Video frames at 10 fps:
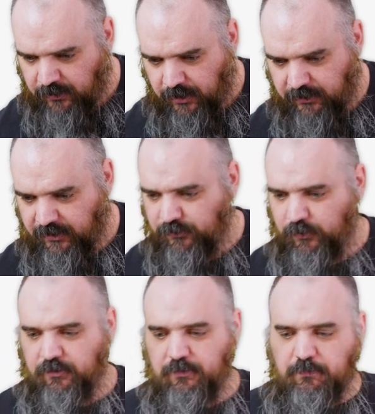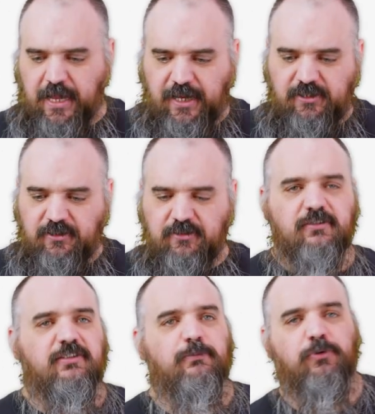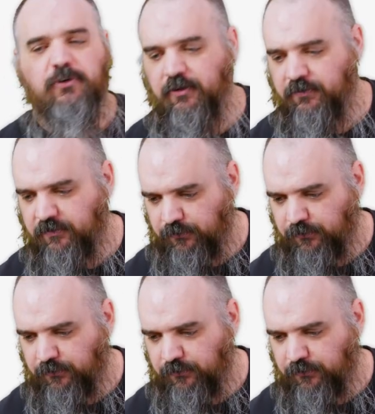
All right, the next one, packages, simple enough.